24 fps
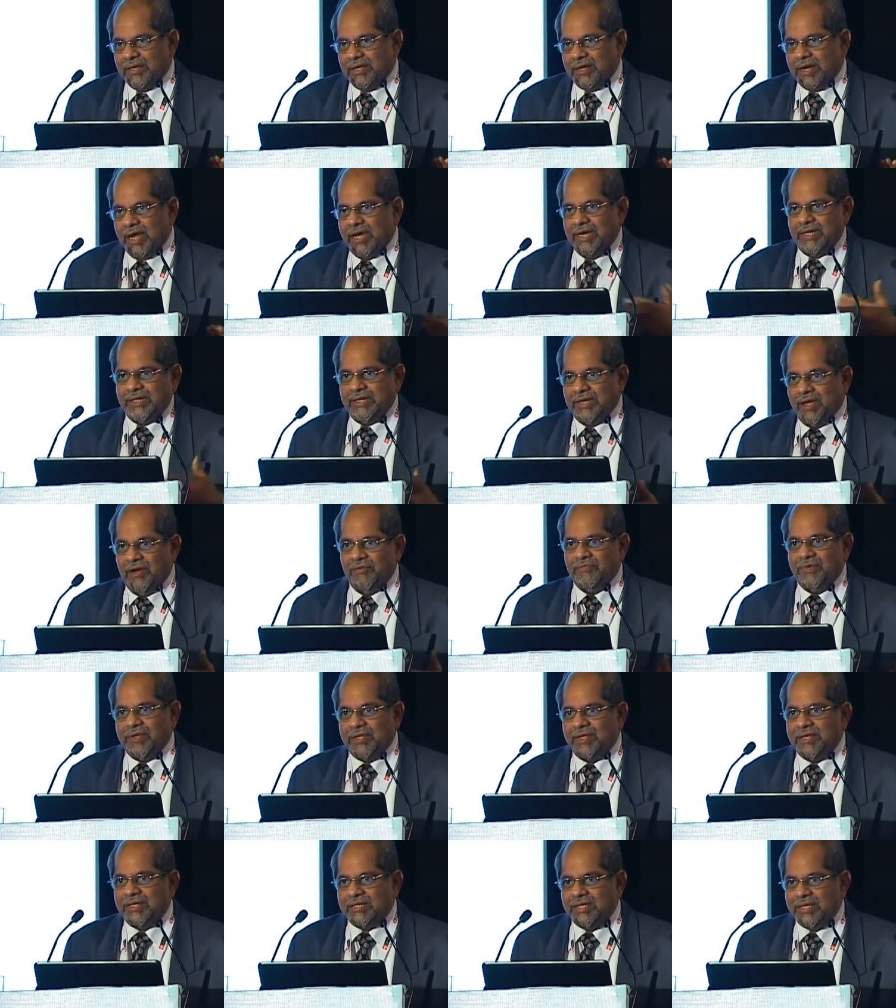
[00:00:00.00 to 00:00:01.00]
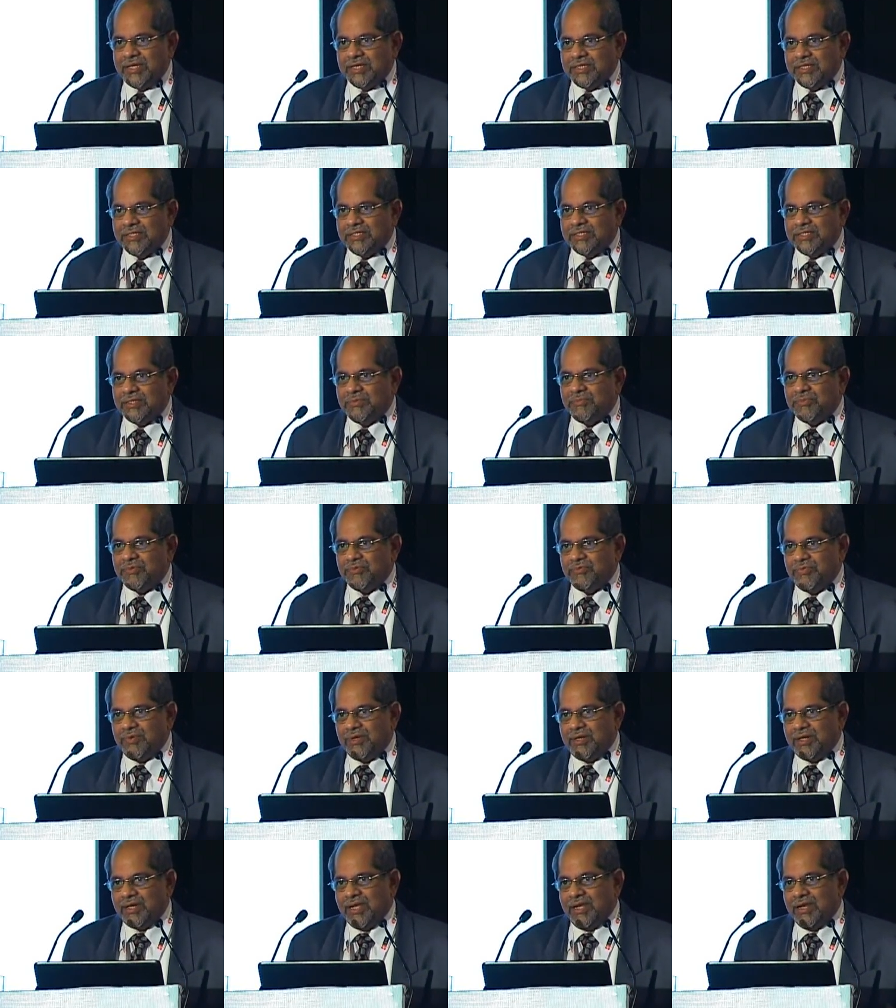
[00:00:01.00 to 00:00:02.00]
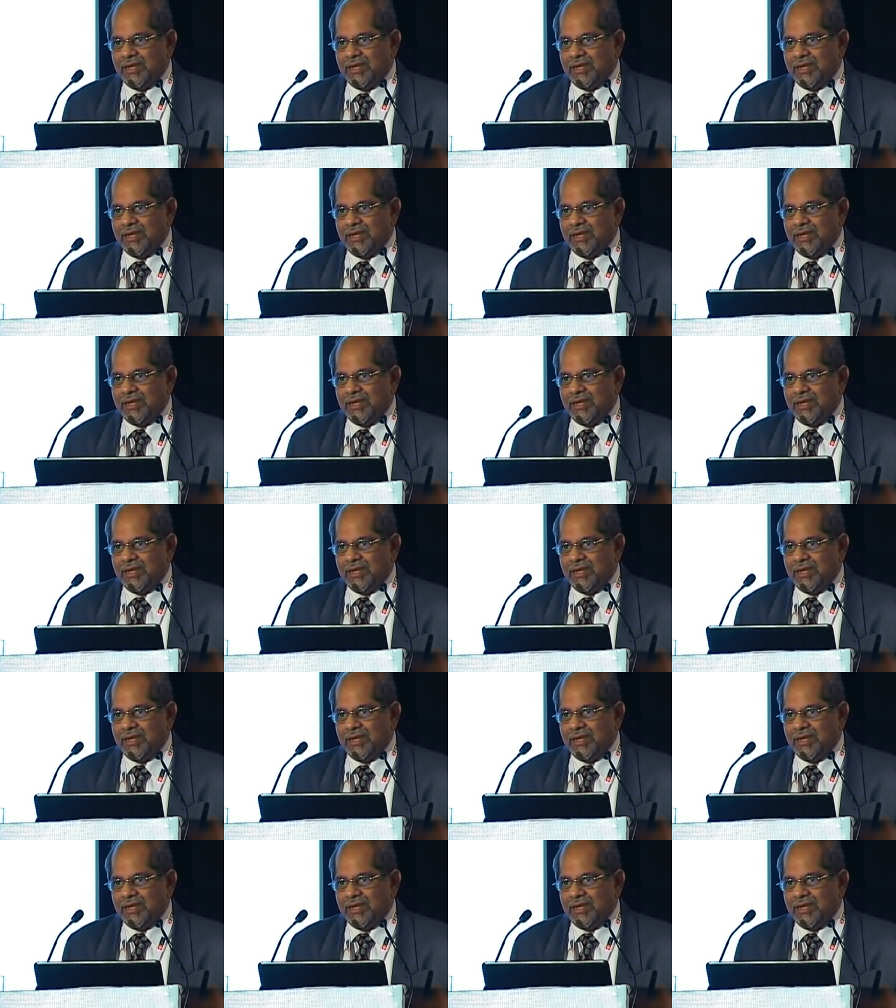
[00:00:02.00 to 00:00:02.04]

Right now, we need that system to work.